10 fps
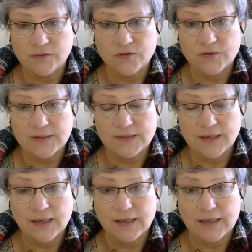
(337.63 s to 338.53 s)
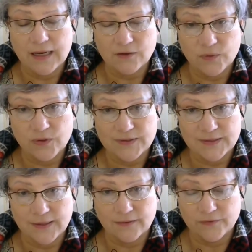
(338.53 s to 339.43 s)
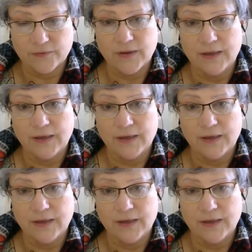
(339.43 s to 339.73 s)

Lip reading: to just connect with yourself,